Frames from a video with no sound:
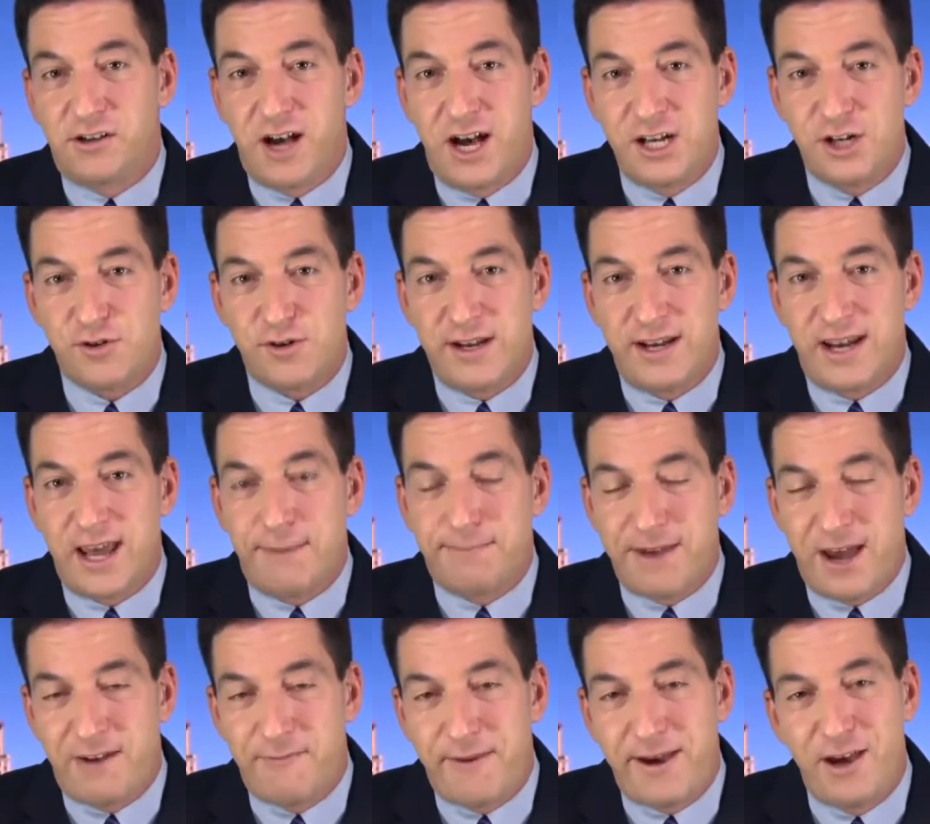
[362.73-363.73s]
country and kept
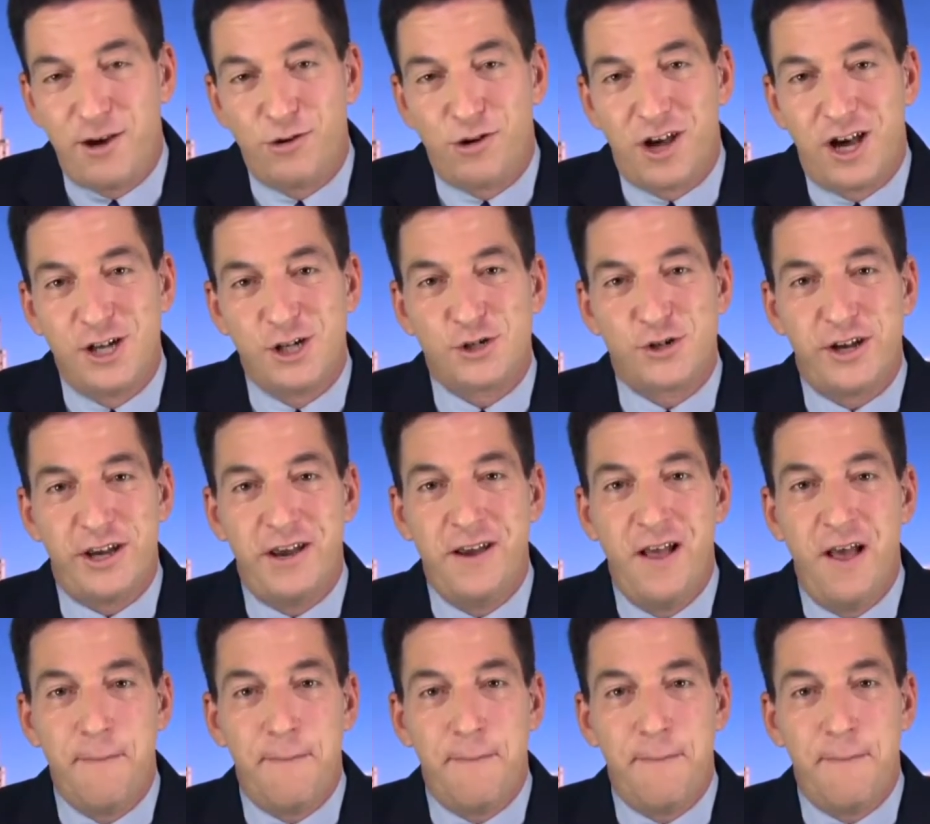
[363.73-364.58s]
out of my own country